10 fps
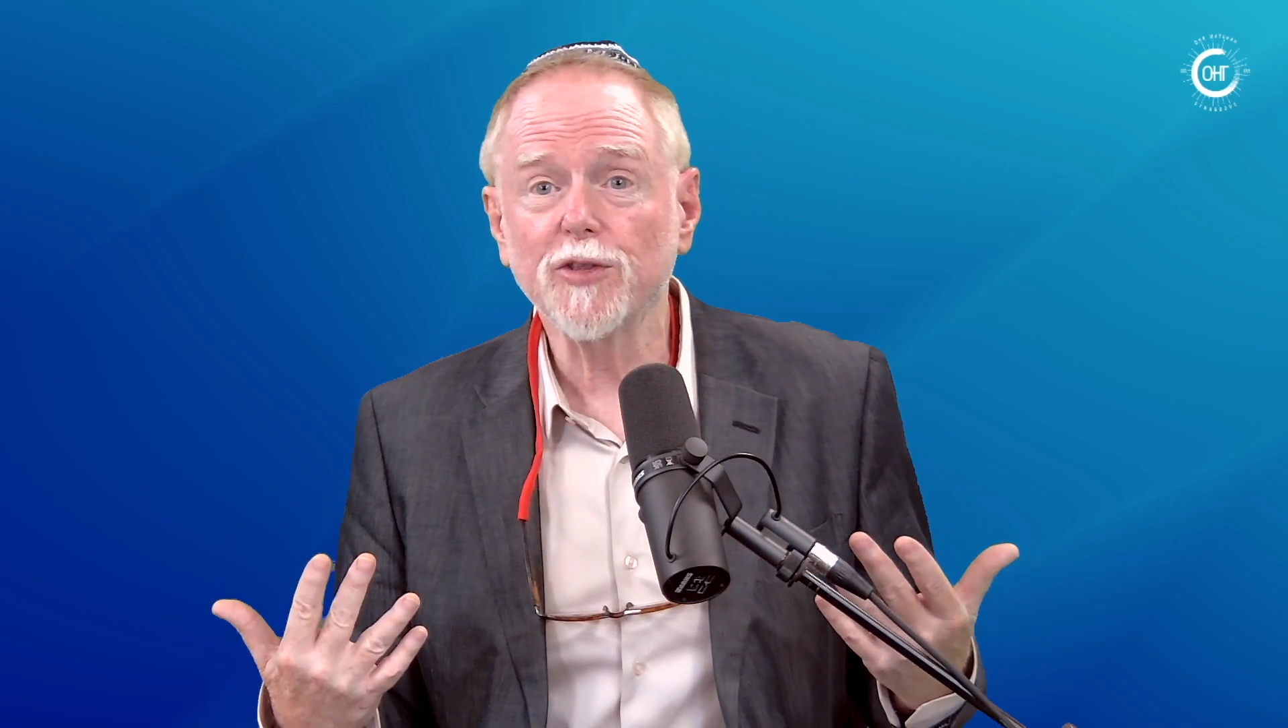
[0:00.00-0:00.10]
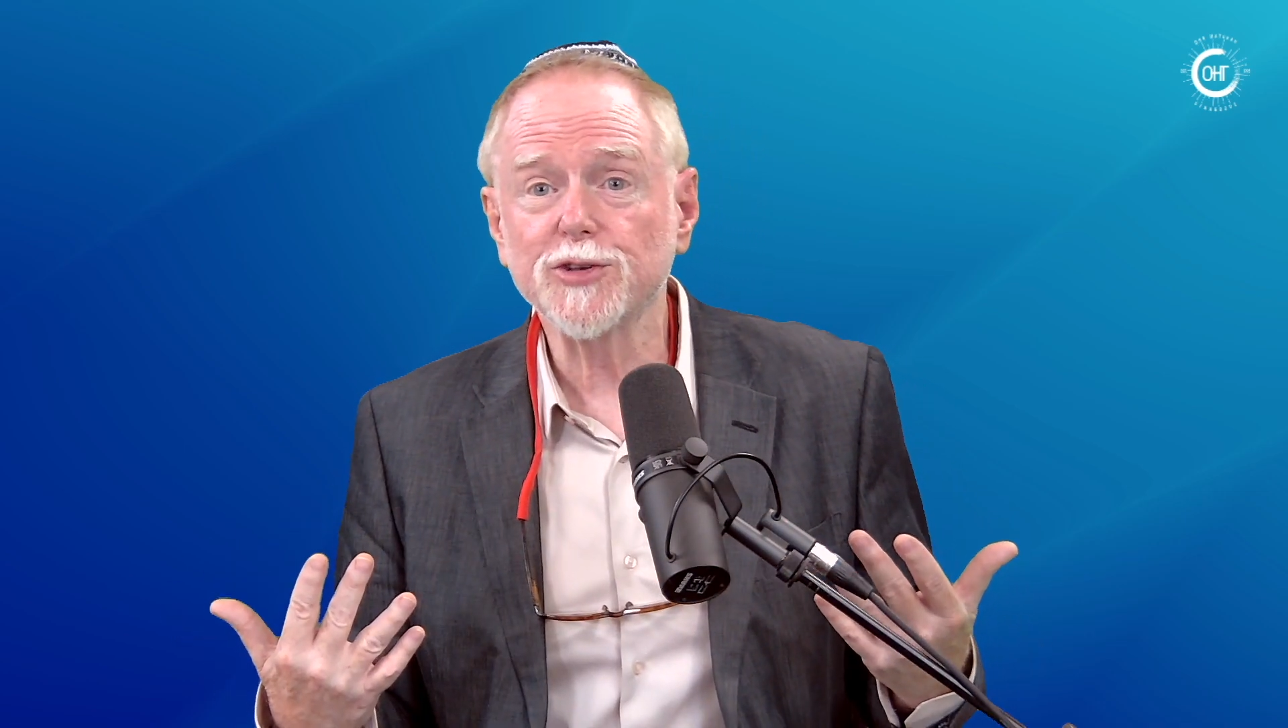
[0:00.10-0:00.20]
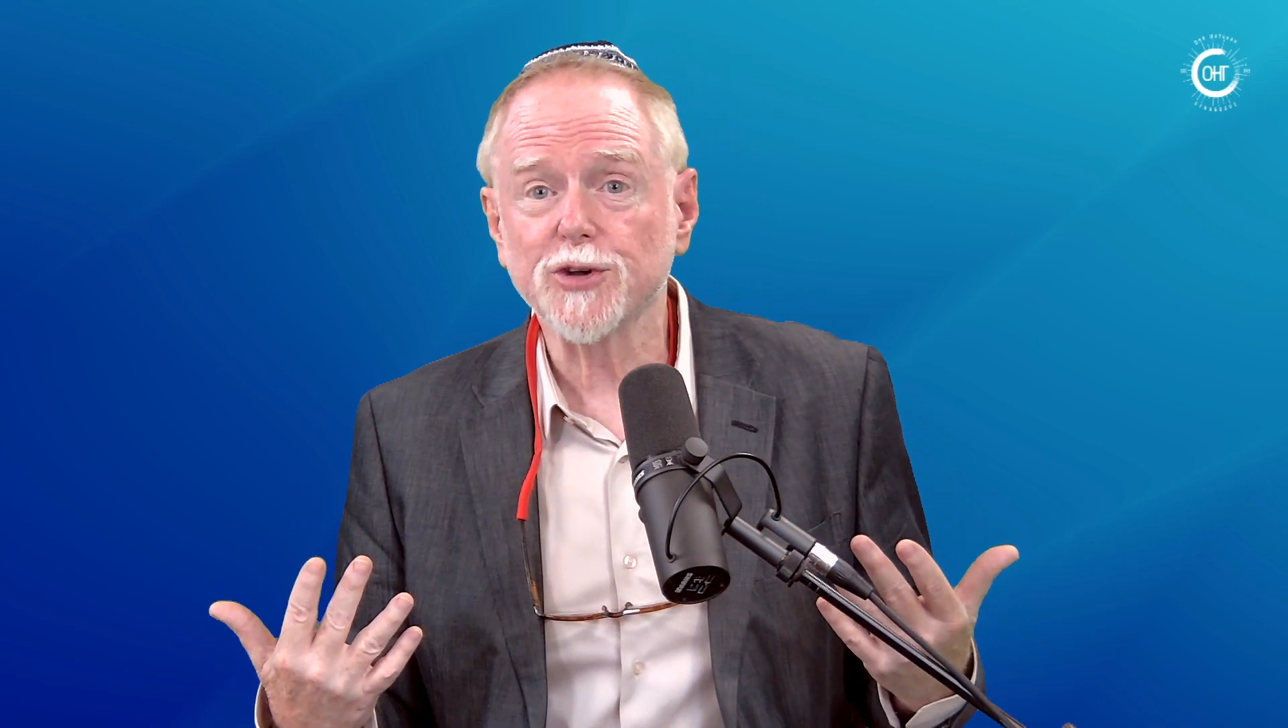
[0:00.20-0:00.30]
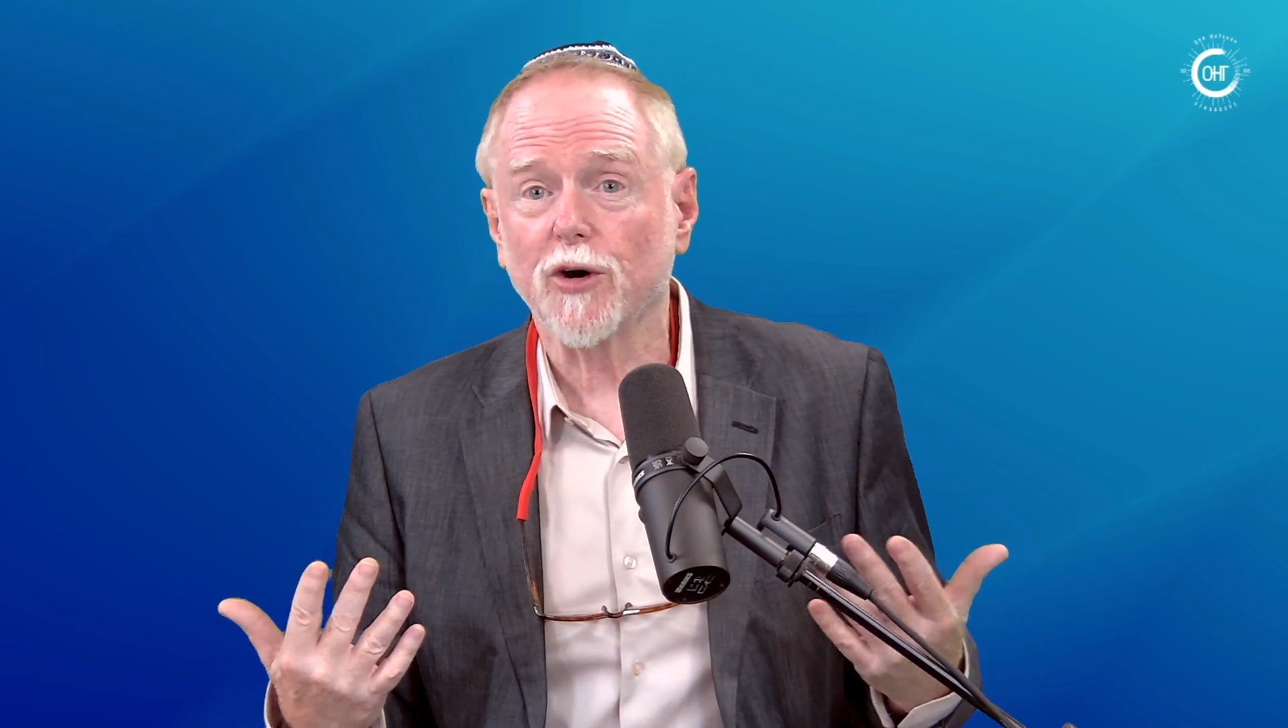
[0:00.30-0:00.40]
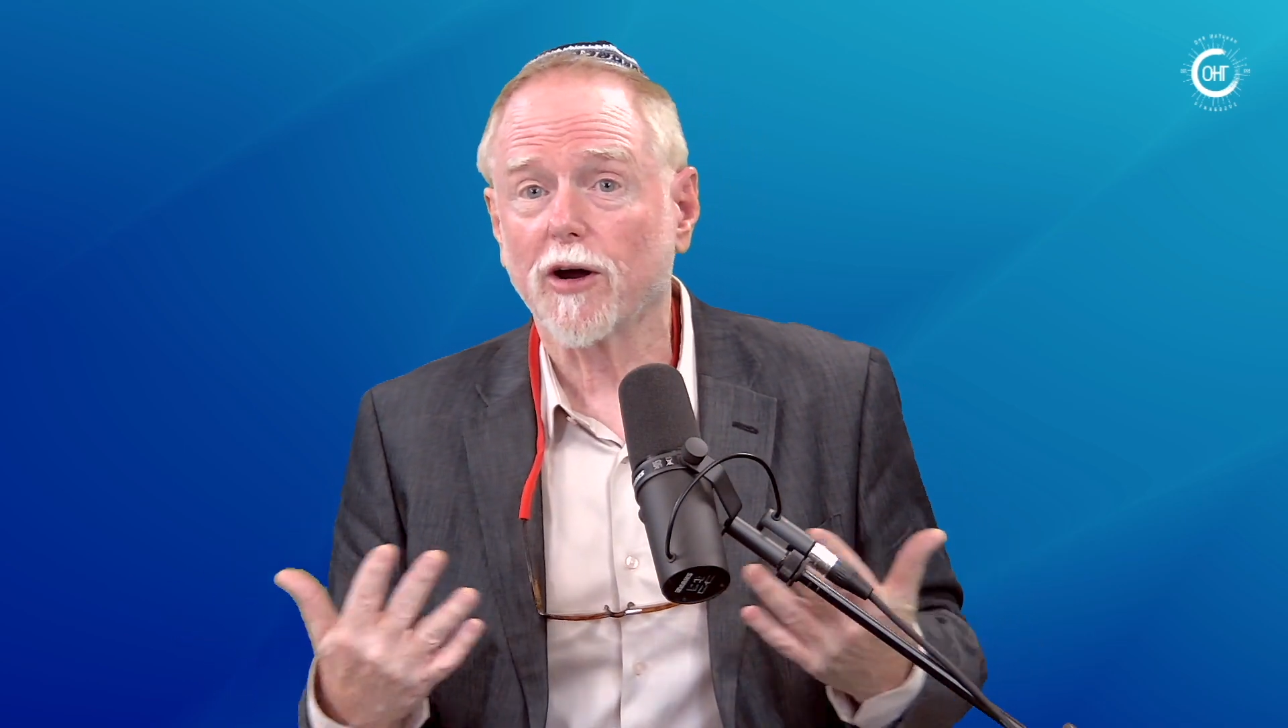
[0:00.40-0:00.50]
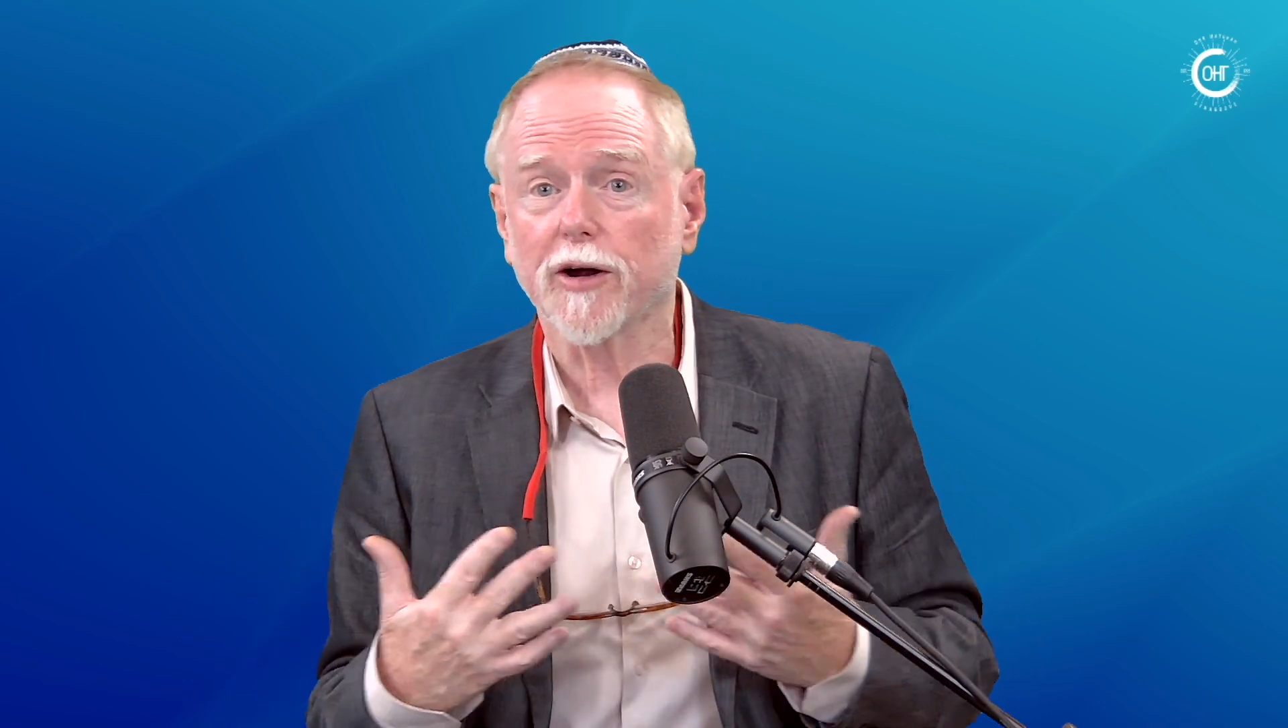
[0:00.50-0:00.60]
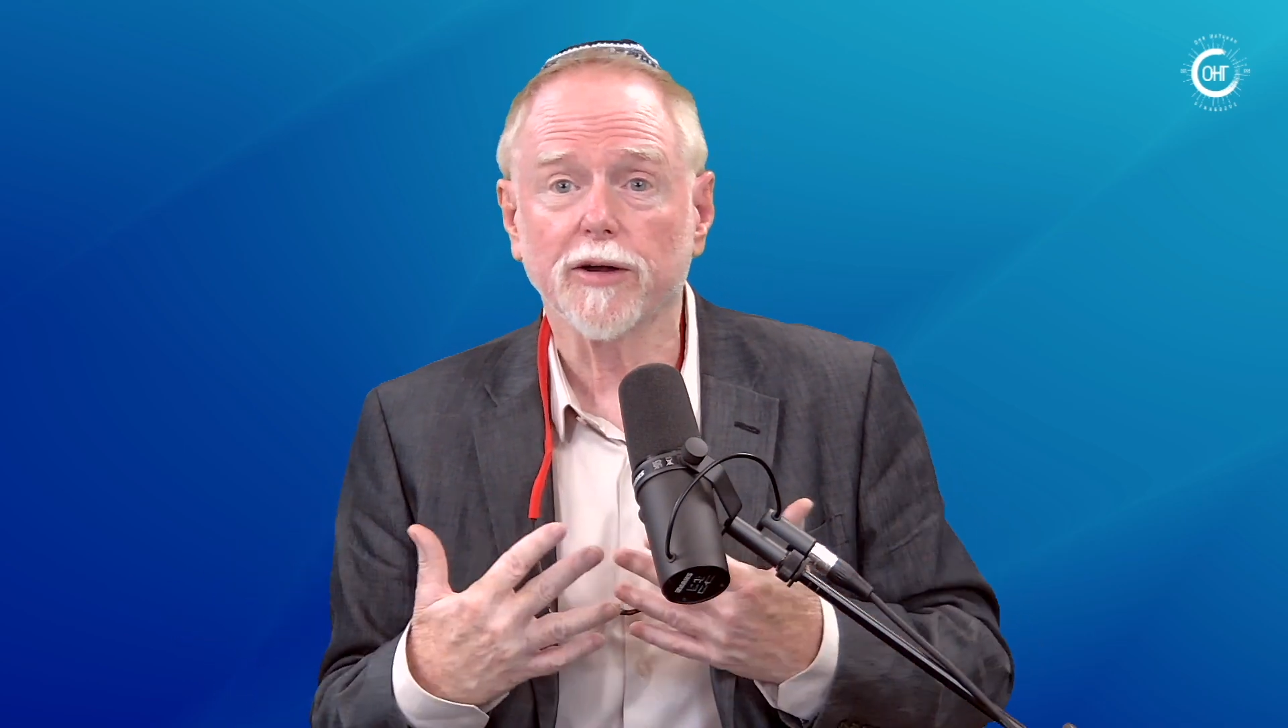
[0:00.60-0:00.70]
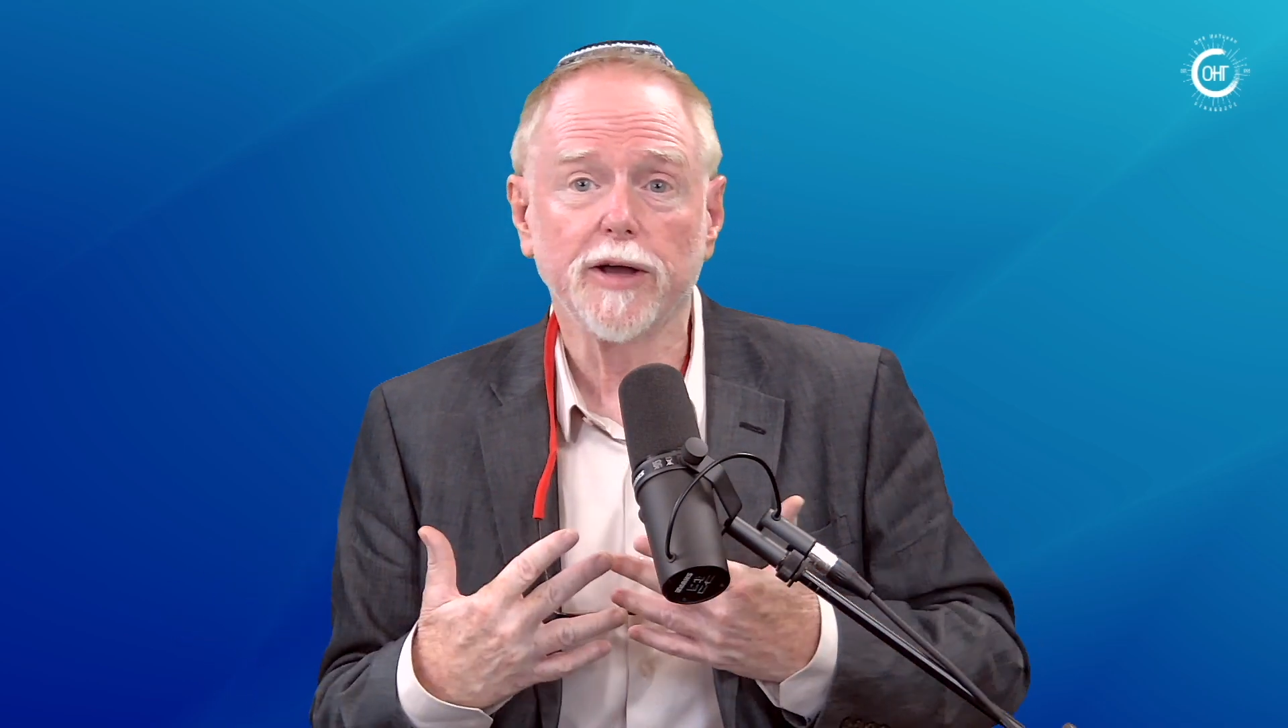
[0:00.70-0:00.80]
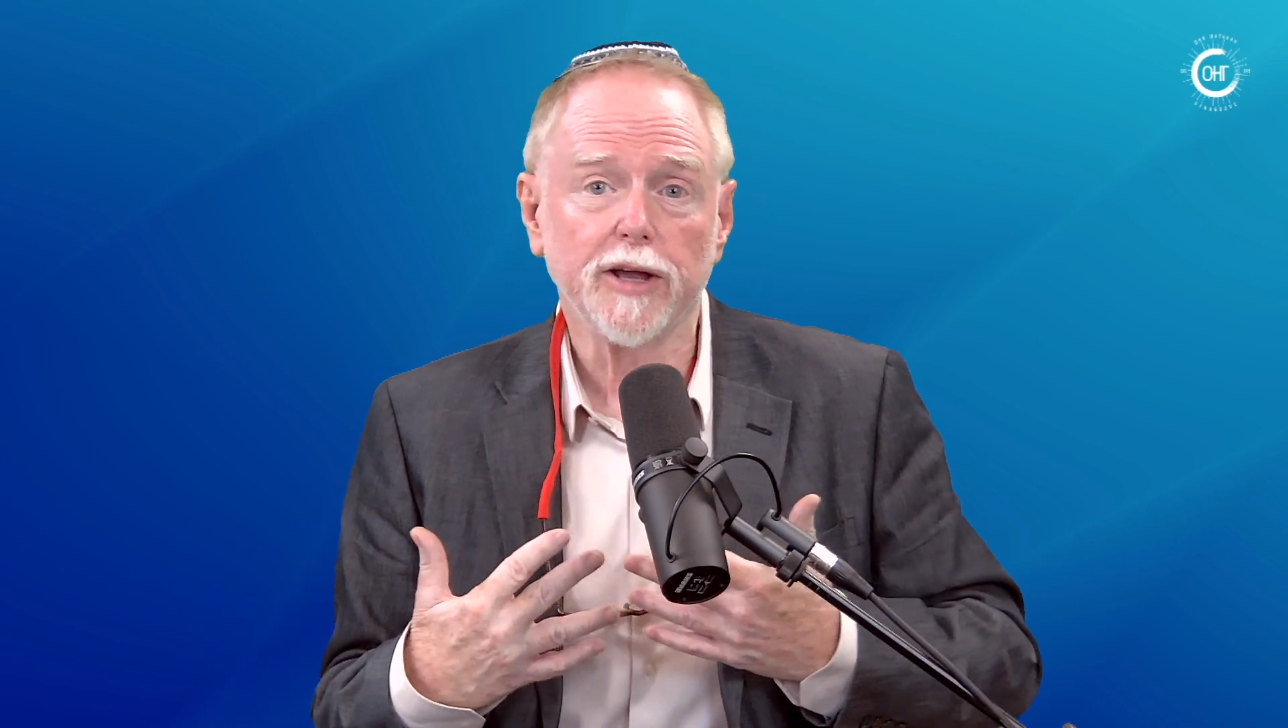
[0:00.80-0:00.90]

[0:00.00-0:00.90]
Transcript: the Zohar,